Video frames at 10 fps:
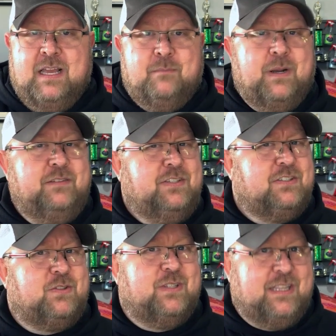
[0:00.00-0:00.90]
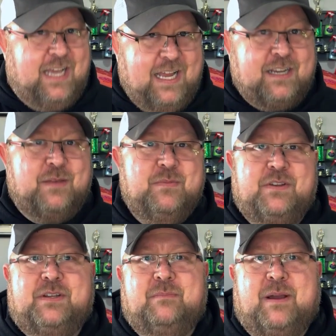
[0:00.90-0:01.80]
But I've talked to a lot of
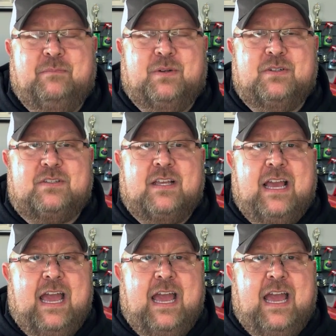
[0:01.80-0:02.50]
community members,